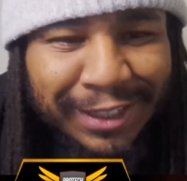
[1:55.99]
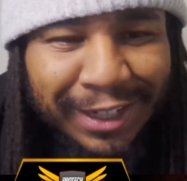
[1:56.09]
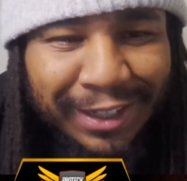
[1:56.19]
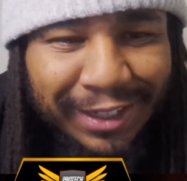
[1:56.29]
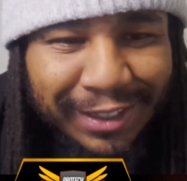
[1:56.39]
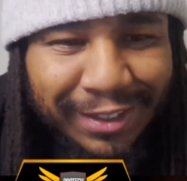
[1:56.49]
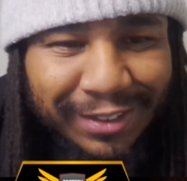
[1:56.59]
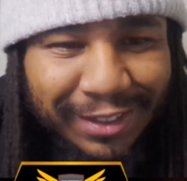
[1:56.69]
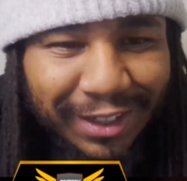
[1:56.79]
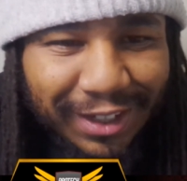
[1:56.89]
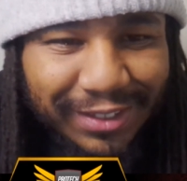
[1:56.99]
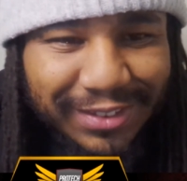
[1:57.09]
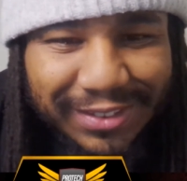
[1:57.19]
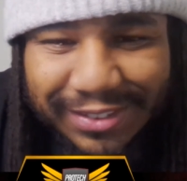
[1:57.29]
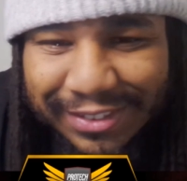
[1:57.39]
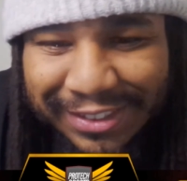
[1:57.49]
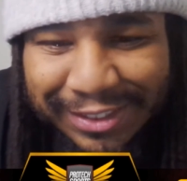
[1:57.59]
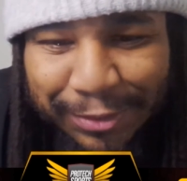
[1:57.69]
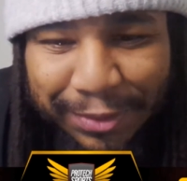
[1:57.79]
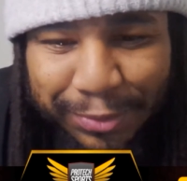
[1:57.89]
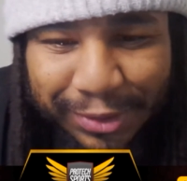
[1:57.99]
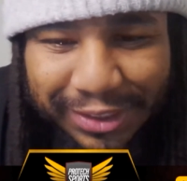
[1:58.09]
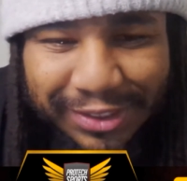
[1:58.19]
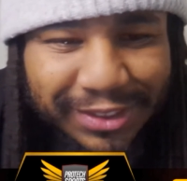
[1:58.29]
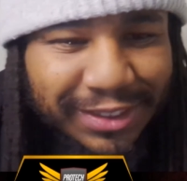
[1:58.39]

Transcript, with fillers: And like he cut the locks. Still my boy though.